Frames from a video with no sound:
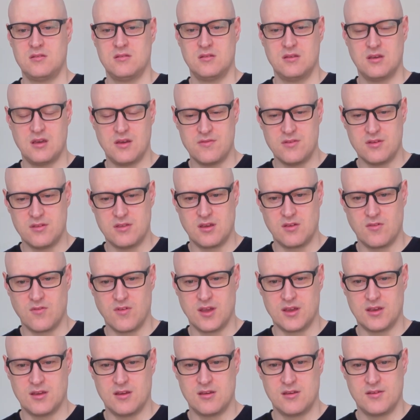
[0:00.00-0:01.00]
everything
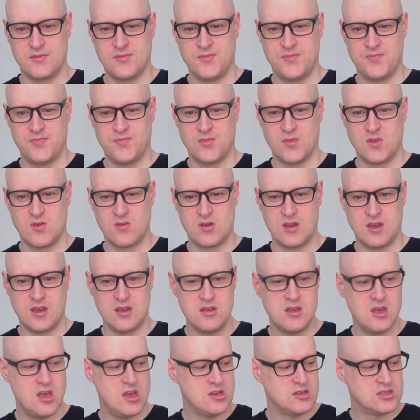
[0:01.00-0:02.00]
ringing.
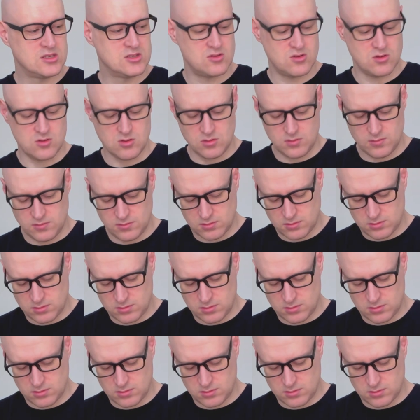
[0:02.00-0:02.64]
Okay, so